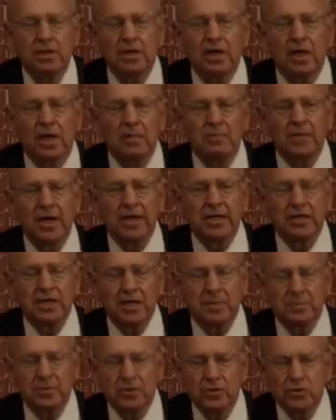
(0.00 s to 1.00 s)
Uh, my
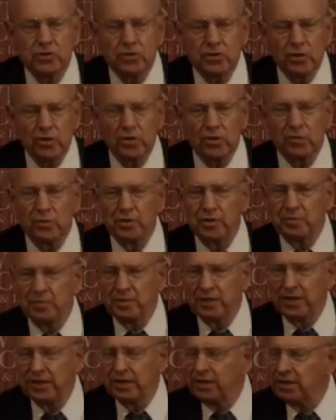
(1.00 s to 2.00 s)
deep concern
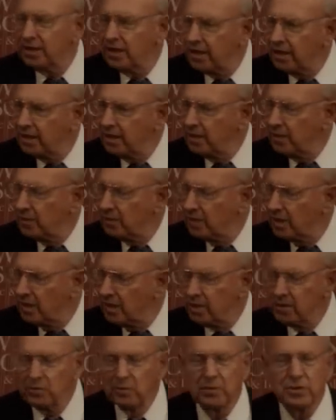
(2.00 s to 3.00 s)
would be that
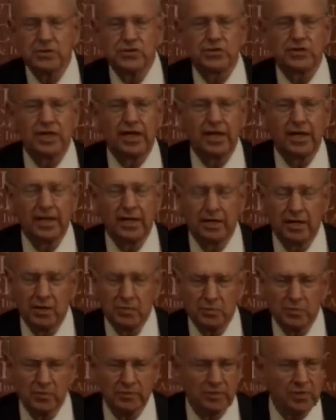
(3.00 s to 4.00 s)
Iran would say an
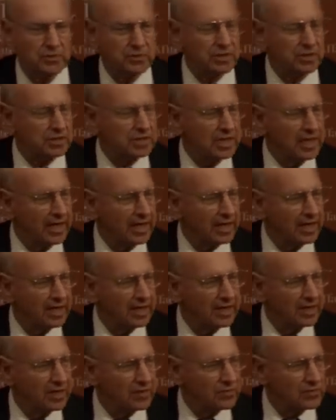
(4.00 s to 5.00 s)
unprovoked
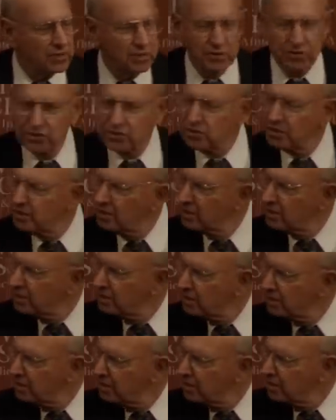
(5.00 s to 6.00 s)
attack gives us
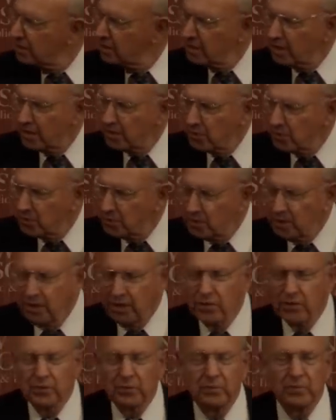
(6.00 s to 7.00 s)
not
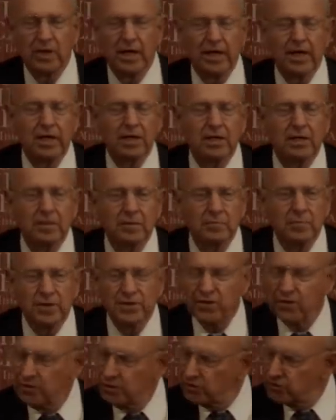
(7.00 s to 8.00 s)
only the right,
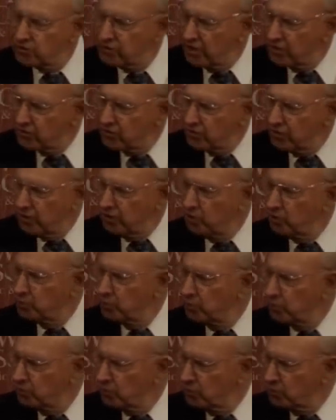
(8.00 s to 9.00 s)
but the necessity to
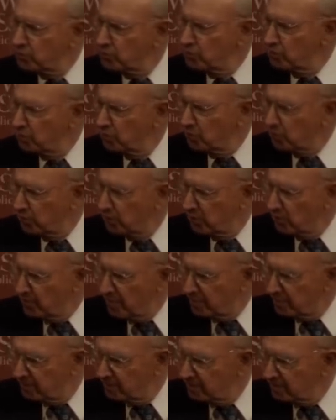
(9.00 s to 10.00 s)
produce a nuclear
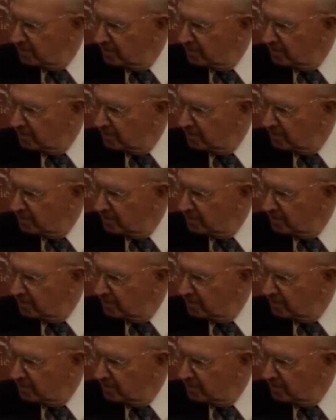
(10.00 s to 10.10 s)
weapon.